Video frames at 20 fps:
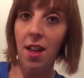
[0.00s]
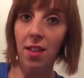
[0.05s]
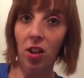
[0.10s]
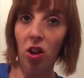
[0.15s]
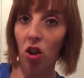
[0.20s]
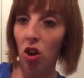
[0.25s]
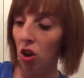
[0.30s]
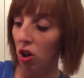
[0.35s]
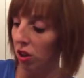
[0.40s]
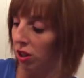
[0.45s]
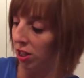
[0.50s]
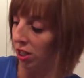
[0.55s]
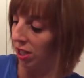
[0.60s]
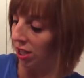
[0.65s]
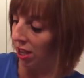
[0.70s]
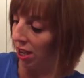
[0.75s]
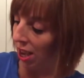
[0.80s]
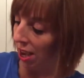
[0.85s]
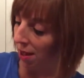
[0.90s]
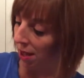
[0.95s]
the
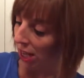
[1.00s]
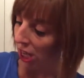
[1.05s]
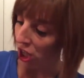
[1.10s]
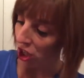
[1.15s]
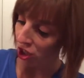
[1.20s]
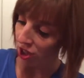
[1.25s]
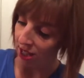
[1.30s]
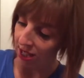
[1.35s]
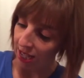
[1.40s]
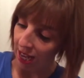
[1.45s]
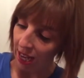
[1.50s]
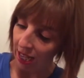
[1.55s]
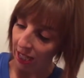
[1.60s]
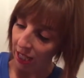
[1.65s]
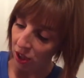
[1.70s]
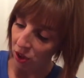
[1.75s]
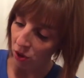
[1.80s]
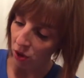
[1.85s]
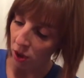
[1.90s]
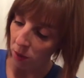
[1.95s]
cost, and you just tally
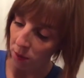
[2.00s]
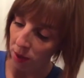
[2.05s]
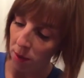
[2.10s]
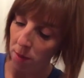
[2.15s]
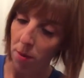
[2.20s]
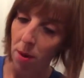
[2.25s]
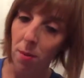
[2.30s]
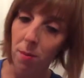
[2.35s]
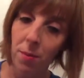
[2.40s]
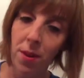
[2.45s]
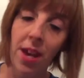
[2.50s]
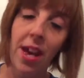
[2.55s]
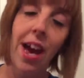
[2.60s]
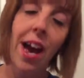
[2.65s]
it all up in the bottom.